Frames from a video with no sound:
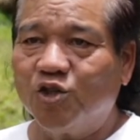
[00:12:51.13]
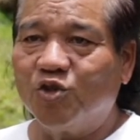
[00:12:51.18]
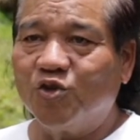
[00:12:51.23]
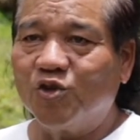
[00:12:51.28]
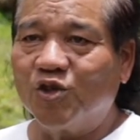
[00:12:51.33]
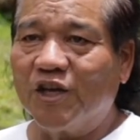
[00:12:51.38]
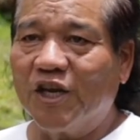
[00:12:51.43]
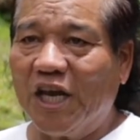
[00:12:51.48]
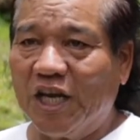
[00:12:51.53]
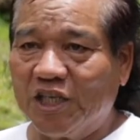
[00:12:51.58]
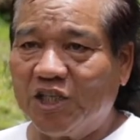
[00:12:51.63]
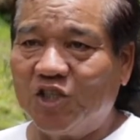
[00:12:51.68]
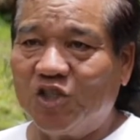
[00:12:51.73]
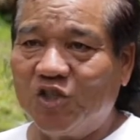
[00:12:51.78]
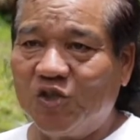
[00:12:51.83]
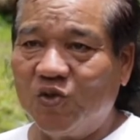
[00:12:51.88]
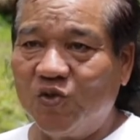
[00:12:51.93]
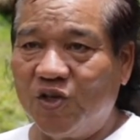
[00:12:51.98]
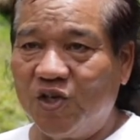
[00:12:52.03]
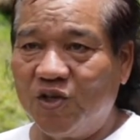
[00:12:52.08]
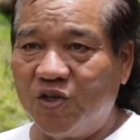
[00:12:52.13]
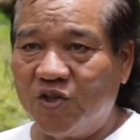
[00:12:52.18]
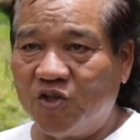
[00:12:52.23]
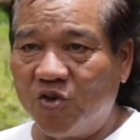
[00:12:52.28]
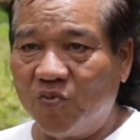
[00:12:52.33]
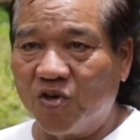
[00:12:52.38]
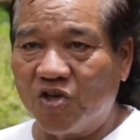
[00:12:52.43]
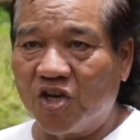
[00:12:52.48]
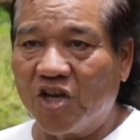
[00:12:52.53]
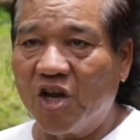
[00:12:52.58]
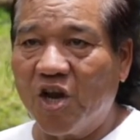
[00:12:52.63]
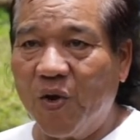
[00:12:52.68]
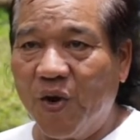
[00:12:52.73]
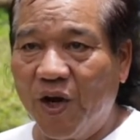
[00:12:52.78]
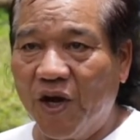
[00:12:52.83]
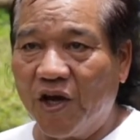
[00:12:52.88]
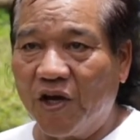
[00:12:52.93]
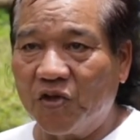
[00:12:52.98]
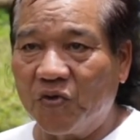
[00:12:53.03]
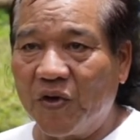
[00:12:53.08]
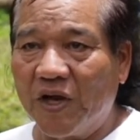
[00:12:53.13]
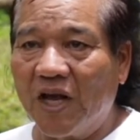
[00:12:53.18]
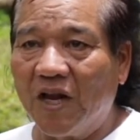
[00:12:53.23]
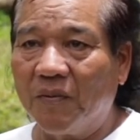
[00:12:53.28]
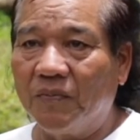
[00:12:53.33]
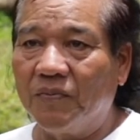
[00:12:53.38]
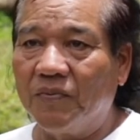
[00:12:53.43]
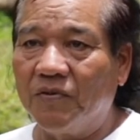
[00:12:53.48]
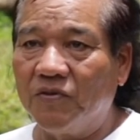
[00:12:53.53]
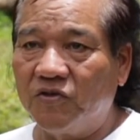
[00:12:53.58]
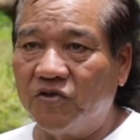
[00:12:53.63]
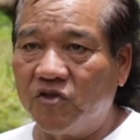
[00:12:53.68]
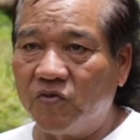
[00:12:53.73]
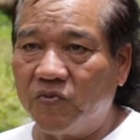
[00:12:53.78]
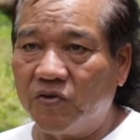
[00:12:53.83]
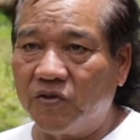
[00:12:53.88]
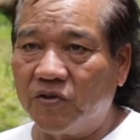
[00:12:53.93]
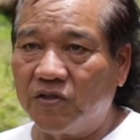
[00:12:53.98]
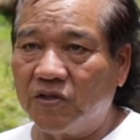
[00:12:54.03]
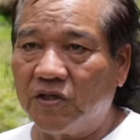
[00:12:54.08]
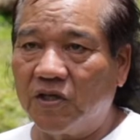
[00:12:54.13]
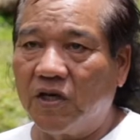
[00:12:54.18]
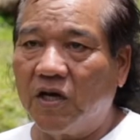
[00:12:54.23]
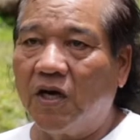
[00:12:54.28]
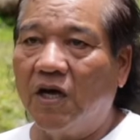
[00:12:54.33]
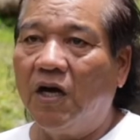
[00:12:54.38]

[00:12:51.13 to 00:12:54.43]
to get to the distribution area to help distribute.